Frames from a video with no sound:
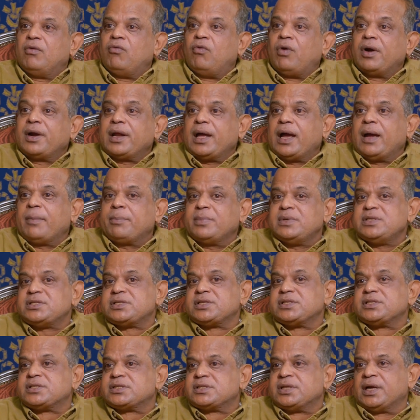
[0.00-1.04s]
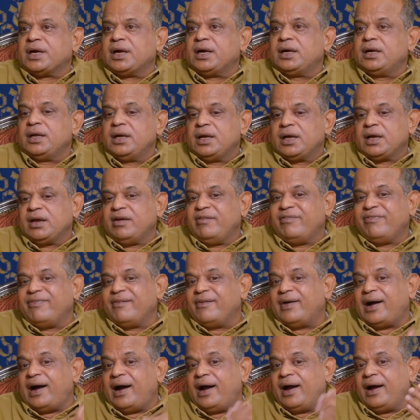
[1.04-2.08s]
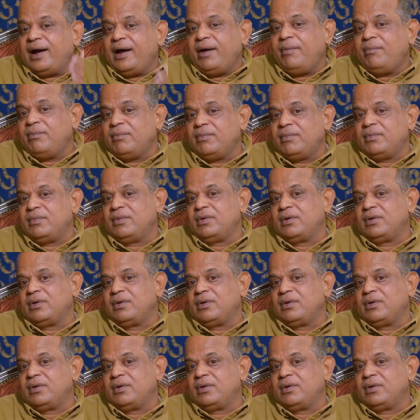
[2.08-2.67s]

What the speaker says: What happens is that if I'm